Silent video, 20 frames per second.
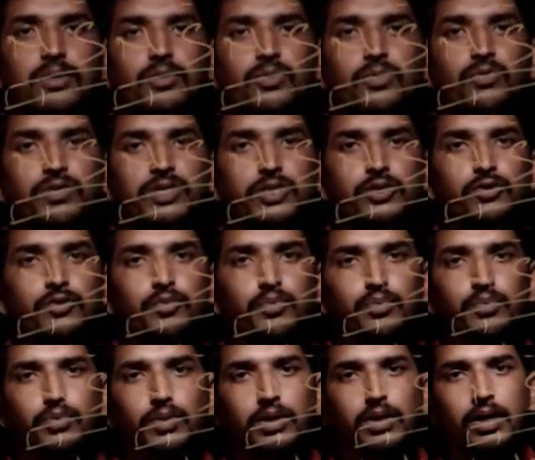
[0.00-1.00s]
we should
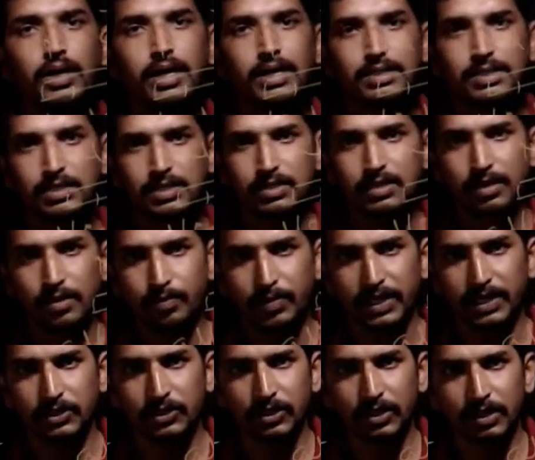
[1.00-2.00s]
assist the
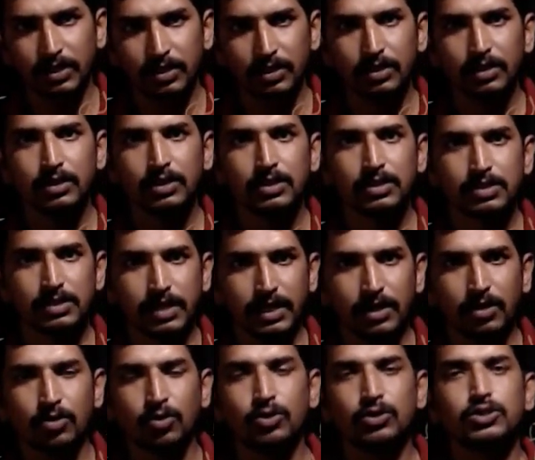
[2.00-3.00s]
patient
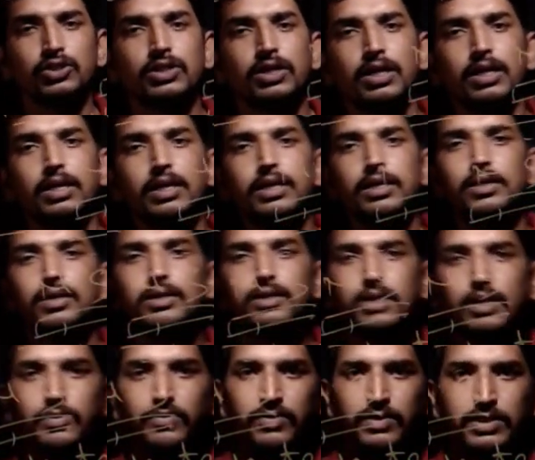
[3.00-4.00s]
psychologically,
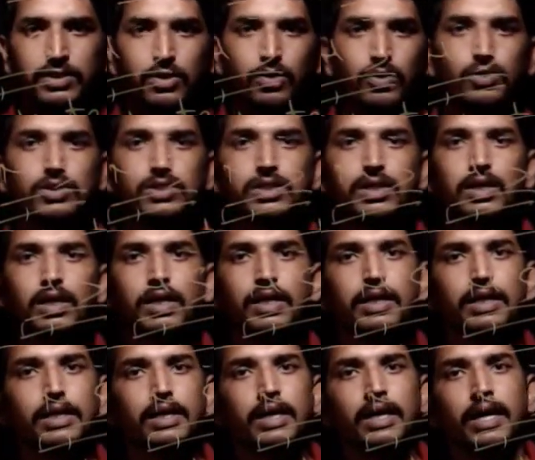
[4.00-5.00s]

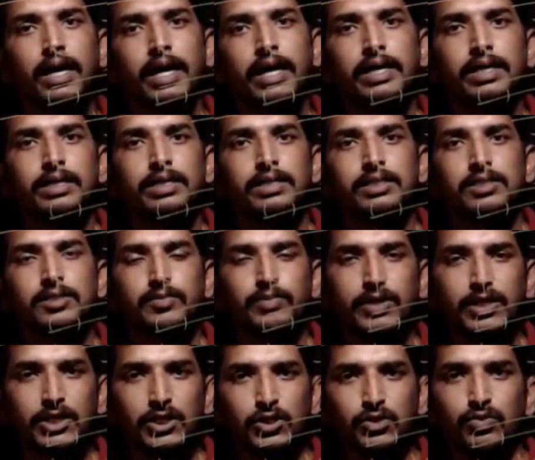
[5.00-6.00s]
physiologically, and
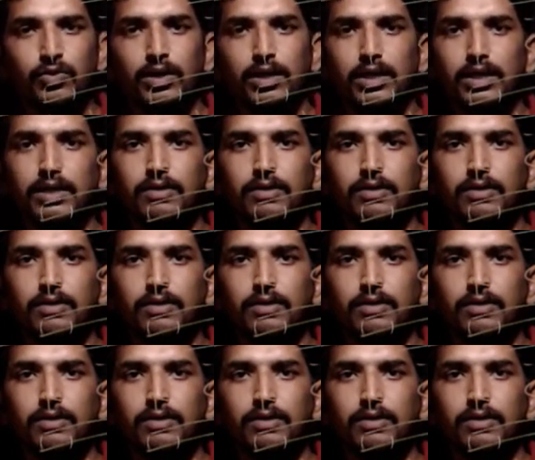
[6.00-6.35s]
spiritually.